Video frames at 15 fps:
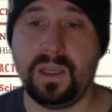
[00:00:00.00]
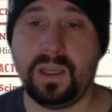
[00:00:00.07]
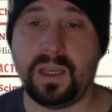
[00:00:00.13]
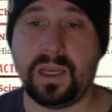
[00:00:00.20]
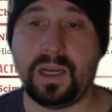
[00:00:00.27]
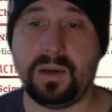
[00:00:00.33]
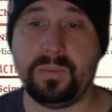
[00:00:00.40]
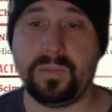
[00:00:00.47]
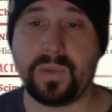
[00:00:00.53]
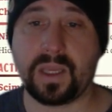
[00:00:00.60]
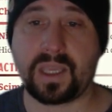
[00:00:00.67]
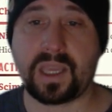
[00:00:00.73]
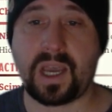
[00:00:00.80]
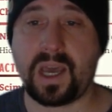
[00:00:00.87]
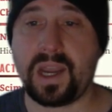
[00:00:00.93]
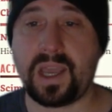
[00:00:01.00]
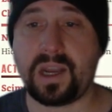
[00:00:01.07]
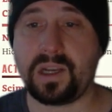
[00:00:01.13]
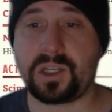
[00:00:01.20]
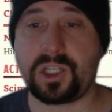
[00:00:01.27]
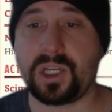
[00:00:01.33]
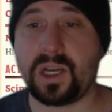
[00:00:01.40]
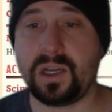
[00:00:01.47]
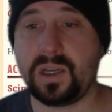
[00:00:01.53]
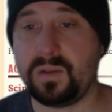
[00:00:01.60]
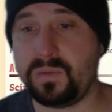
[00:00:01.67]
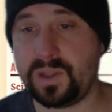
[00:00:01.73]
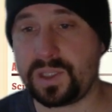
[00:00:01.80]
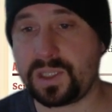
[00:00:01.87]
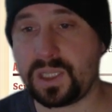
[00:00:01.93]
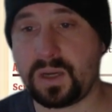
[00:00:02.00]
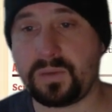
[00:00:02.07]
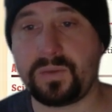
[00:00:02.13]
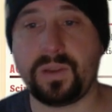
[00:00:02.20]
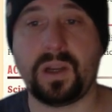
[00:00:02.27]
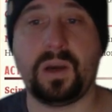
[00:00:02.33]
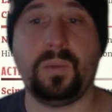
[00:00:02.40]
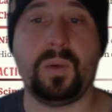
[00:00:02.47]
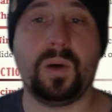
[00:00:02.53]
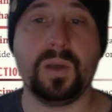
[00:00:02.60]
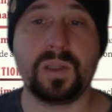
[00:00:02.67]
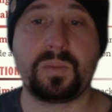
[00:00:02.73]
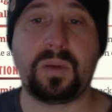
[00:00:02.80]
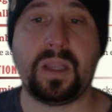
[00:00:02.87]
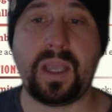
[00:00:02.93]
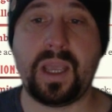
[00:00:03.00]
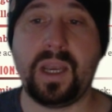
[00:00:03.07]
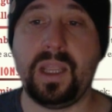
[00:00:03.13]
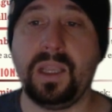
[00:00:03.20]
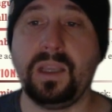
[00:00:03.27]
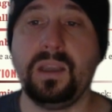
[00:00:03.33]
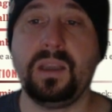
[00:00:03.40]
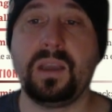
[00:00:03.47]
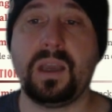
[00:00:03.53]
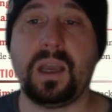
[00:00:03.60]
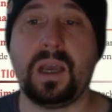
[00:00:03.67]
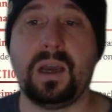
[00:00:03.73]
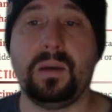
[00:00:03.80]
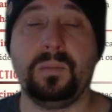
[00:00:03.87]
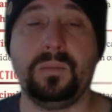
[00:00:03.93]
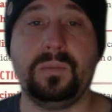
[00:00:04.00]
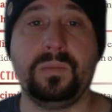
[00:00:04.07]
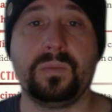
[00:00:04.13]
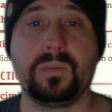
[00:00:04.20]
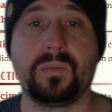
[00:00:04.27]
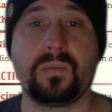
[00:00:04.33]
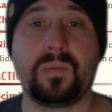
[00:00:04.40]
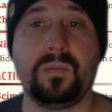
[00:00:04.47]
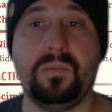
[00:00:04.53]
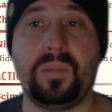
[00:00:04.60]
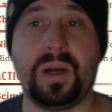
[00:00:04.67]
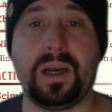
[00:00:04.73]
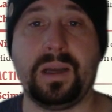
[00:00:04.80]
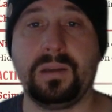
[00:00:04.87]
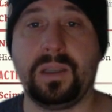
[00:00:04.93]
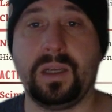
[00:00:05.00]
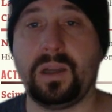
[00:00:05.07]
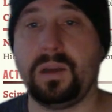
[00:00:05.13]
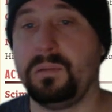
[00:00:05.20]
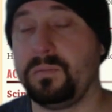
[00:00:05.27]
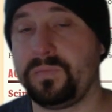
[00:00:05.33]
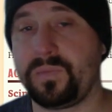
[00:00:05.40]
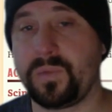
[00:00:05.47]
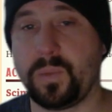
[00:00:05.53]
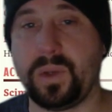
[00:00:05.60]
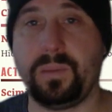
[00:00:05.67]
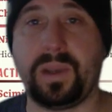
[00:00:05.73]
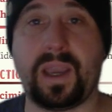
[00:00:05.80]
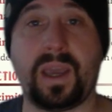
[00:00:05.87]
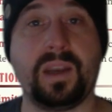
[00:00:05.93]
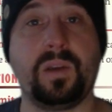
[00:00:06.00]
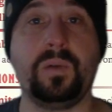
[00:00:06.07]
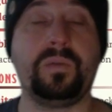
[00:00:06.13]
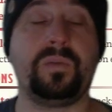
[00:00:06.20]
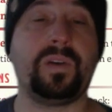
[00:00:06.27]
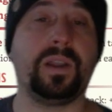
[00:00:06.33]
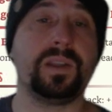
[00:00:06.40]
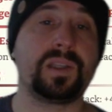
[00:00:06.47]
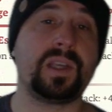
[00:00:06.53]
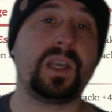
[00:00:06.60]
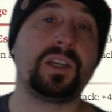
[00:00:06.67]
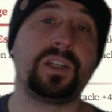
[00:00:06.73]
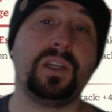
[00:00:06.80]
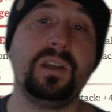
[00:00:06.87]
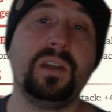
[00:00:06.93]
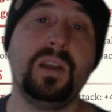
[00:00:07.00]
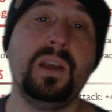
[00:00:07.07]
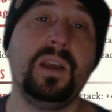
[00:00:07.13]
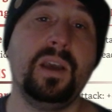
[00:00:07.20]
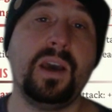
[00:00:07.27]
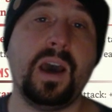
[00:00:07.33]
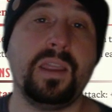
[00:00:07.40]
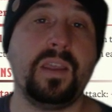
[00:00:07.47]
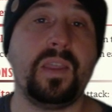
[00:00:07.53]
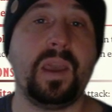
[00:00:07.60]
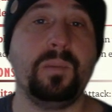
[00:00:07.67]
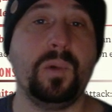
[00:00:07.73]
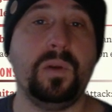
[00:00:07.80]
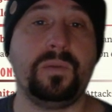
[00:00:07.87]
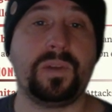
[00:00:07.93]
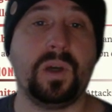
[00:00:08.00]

I cut out a chunk of this stuff that I was planning, but we had a good fun session, and then they moved